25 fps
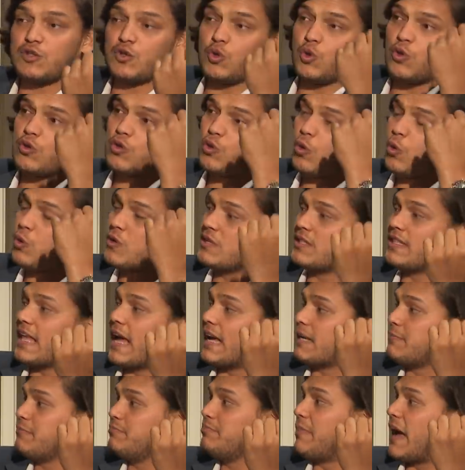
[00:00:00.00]
So
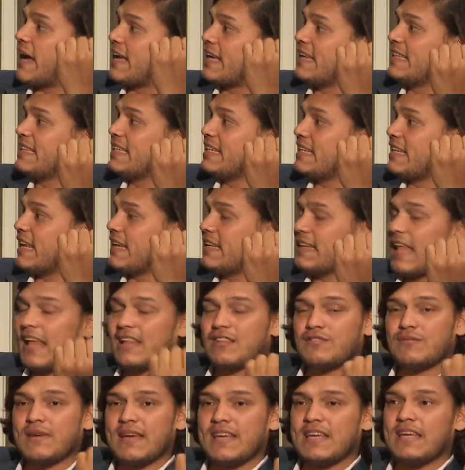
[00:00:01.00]
that back in the t
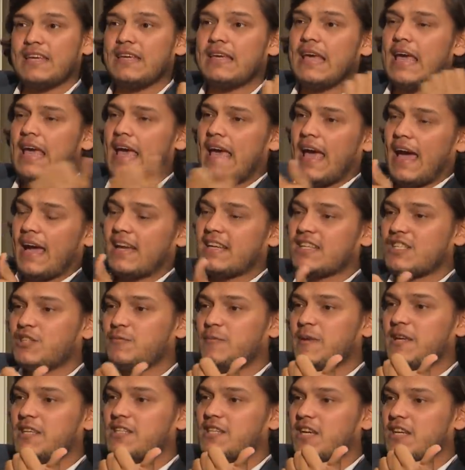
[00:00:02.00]
that's why he at a
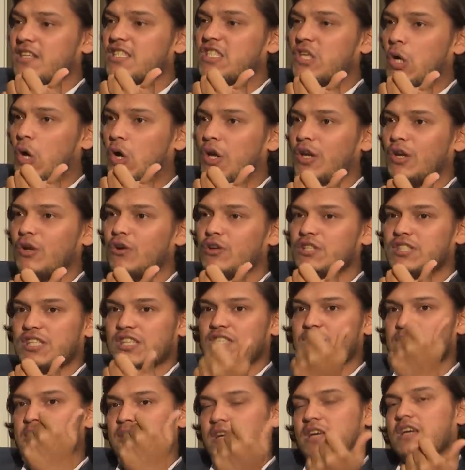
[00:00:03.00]
speech I saw, you know,
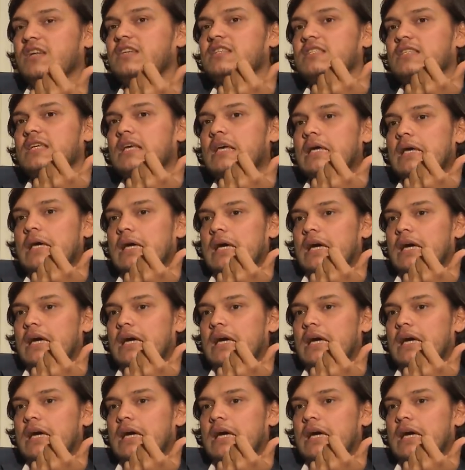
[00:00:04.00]
just because